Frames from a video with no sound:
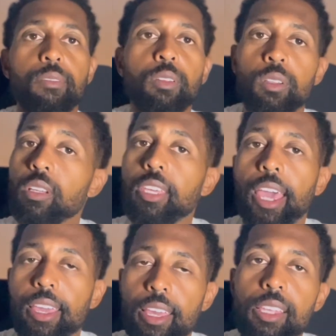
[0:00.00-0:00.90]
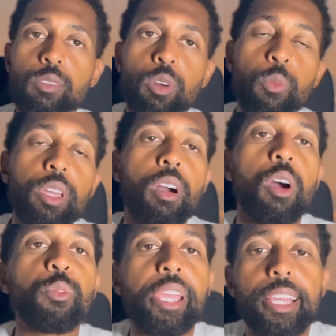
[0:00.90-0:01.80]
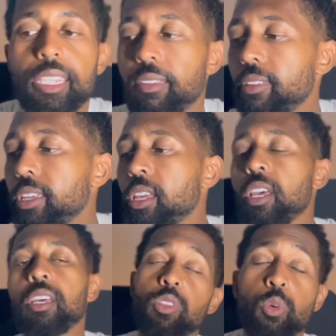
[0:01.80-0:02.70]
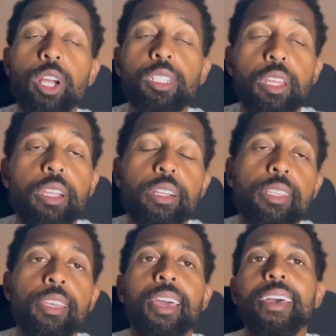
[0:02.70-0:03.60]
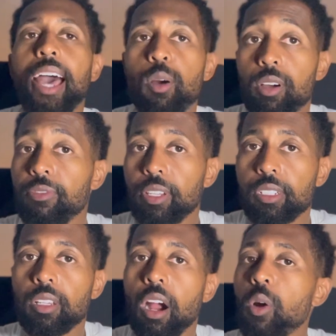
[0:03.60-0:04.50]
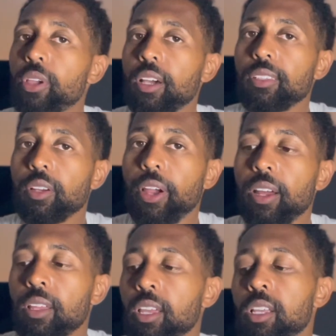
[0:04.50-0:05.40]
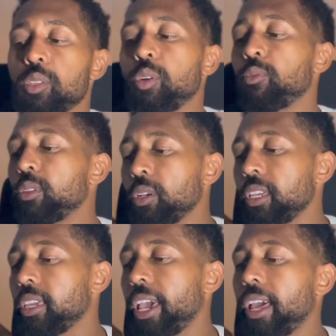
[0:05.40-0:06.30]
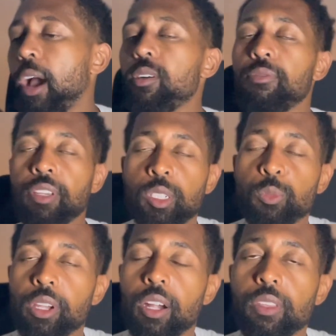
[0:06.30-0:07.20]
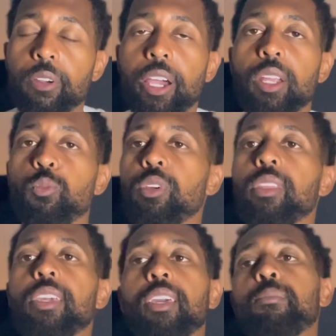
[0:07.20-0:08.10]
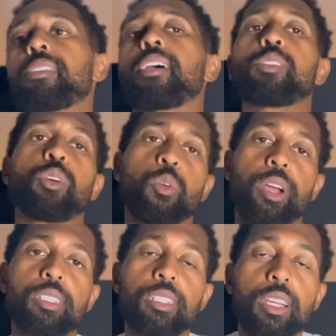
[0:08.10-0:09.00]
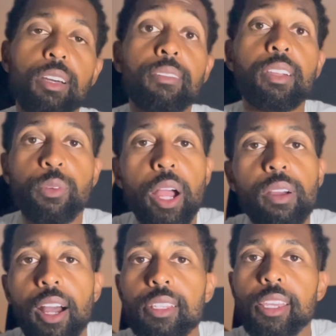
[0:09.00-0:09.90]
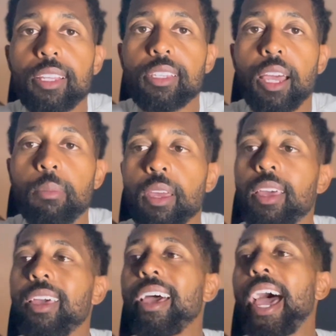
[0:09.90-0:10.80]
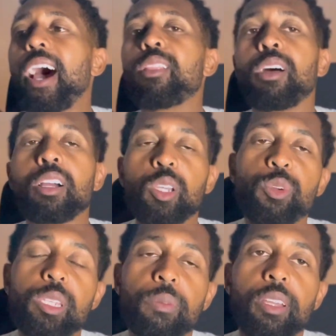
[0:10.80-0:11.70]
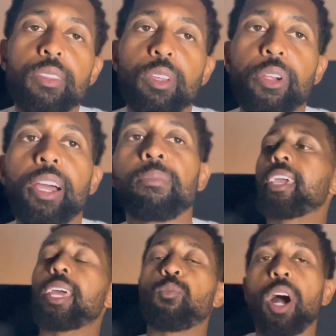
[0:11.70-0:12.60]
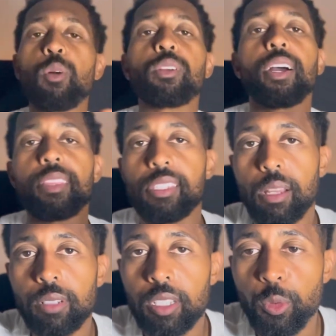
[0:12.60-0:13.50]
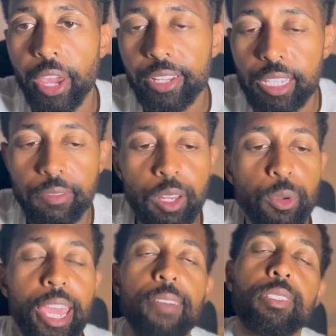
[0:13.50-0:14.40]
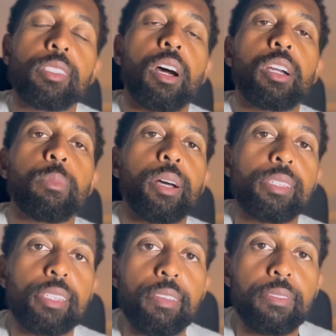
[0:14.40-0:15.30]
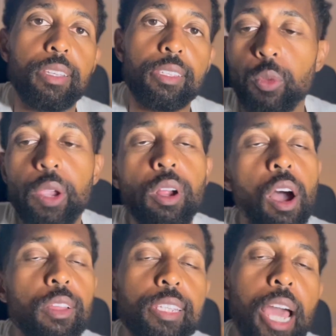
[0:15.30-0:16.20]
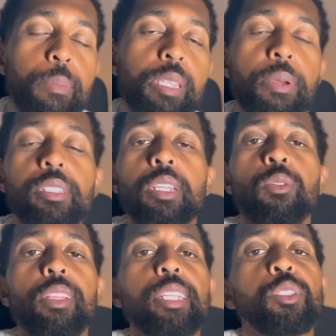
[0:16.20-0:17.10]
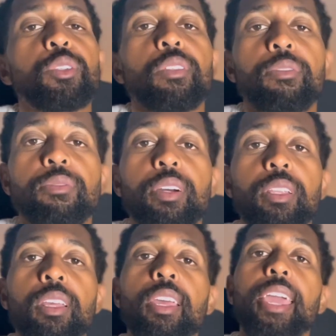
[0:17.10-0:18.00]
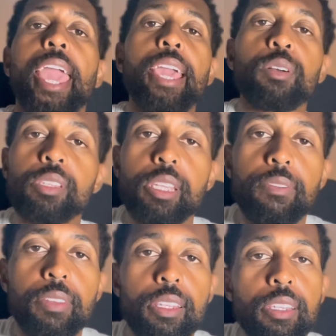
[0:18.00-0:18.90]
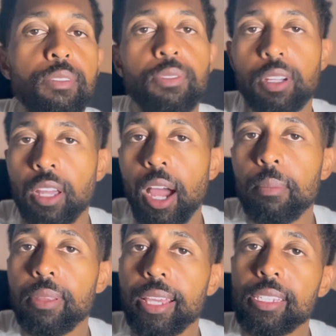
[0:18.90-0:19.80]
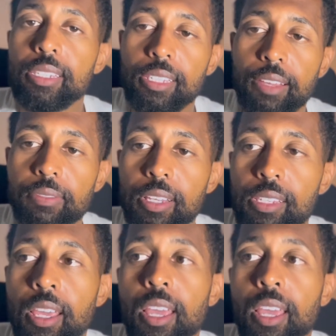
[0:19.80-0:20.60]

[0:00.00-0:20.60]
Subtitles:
you to look at is what we call reactivity. So the question here is, how efficient are we on the ground? So we're looking at how efficient we are on the ground. Really, it comes down to a question of ground contact time. How long do we spend on the ground? And while we're on the subject of reactivity, we have to talk about stiffness. We hear it all the time, especially in relation to the foot. Ankle stiffness, foot complex stiffness.